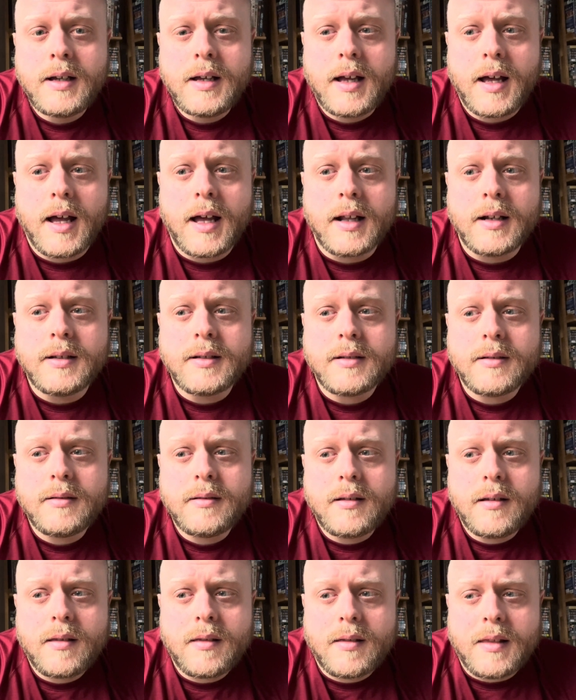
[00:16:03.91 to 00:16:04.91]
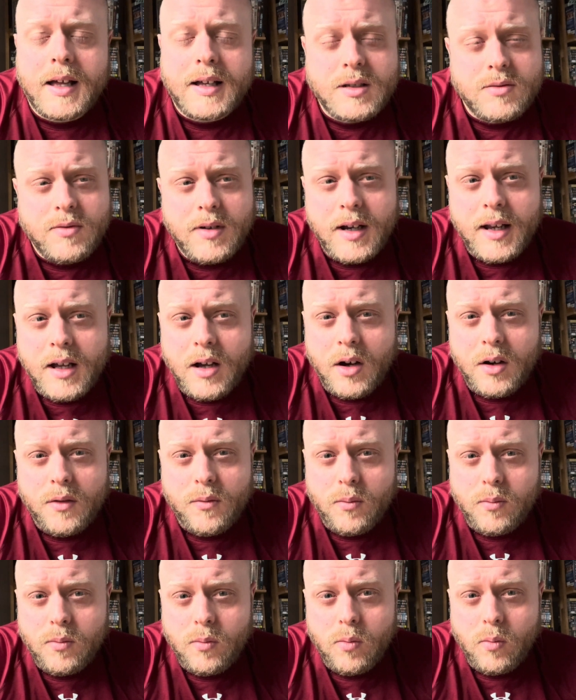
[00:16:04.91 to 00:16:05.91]
And that's really kind of
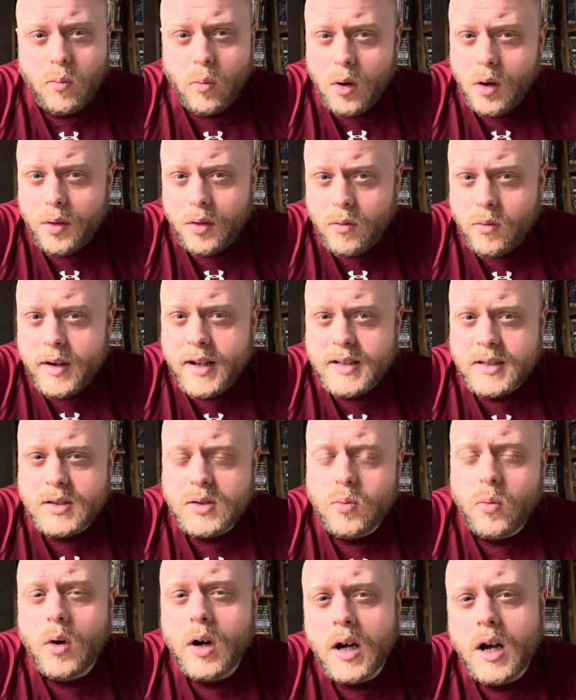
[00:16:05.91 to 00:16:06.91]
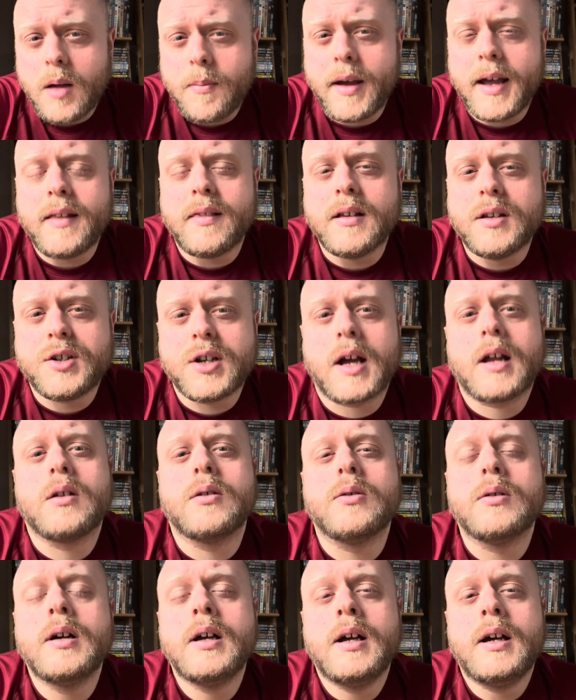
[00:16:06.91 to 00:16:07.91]
one of the reasons why I made the
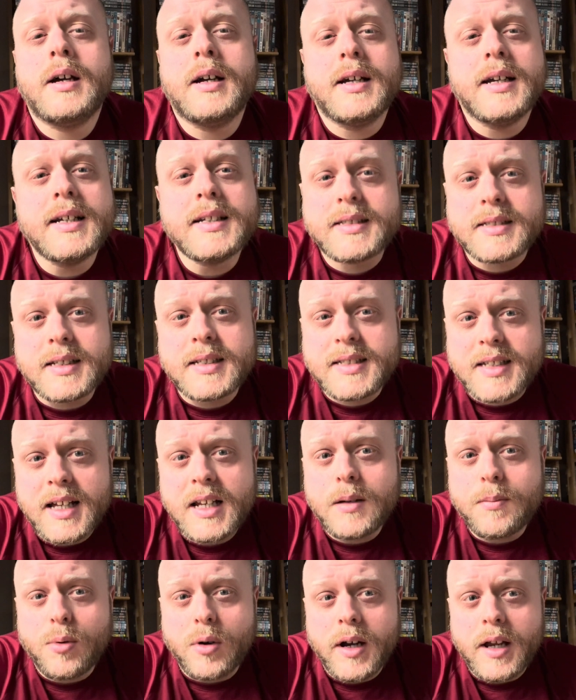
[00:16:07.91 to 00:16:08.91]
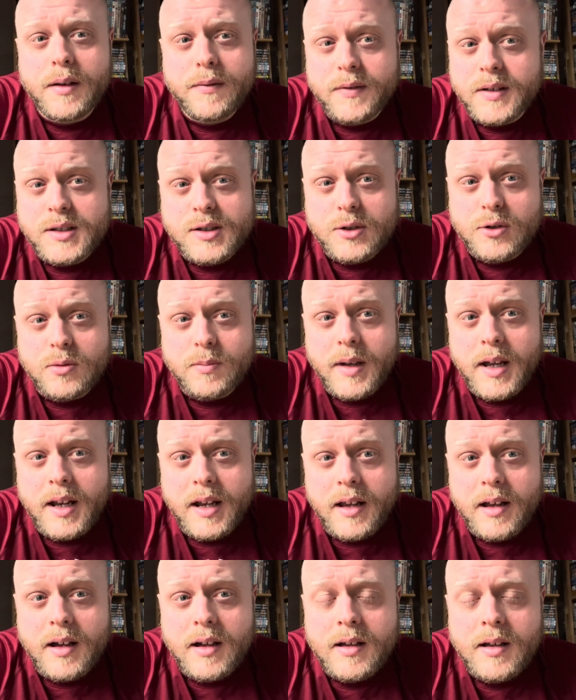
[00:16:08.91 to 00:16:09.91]
channel, is to celebrate physical
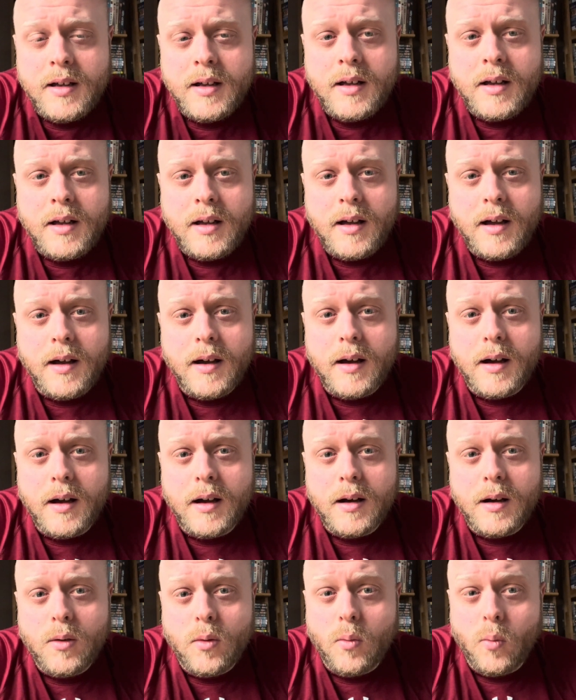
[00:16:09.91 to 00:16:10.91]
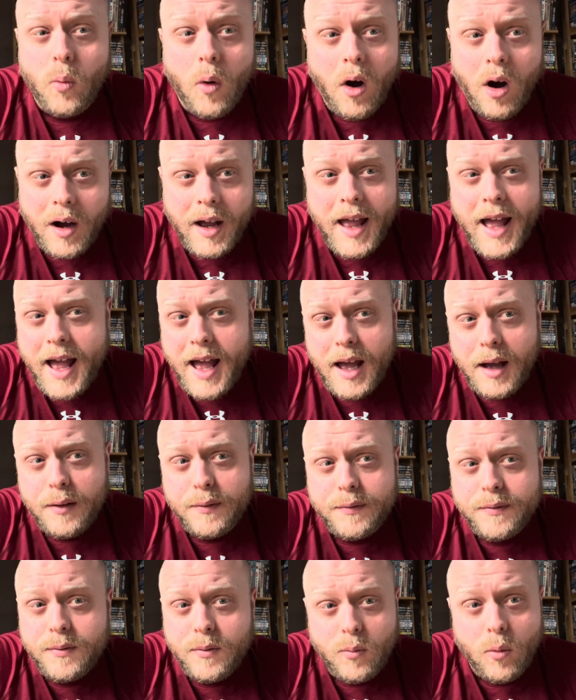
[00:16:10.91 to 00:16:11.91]
media, what I
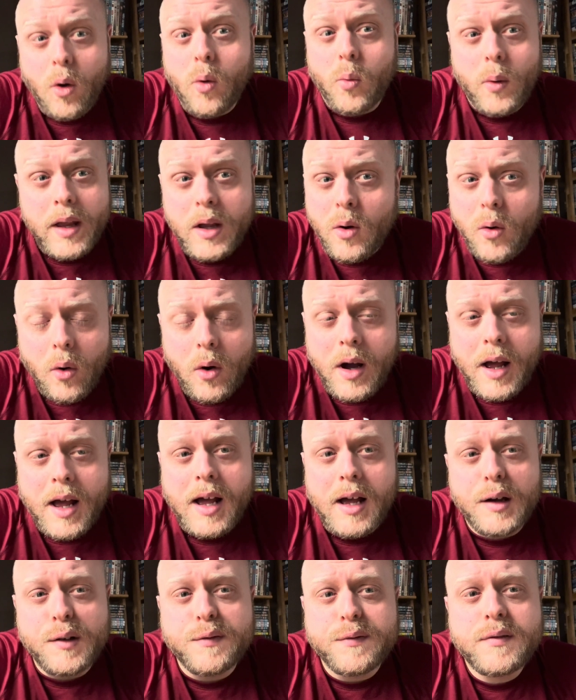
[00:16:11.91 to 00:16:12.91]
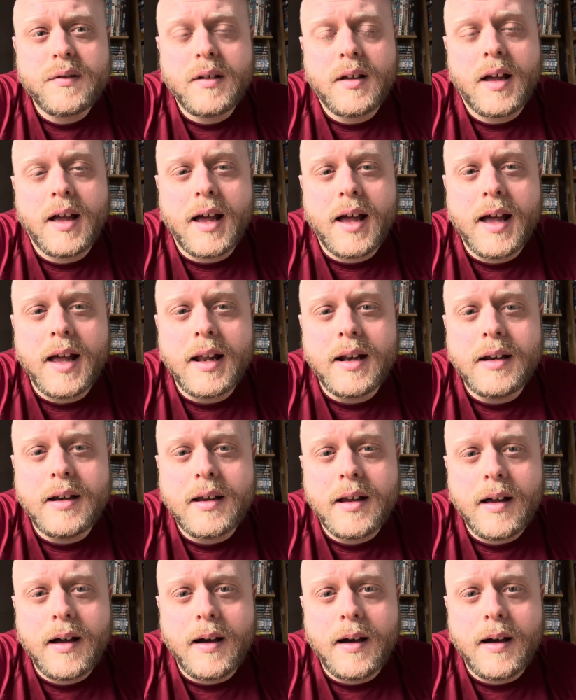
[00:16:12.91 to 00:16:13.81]
have, what we all have, and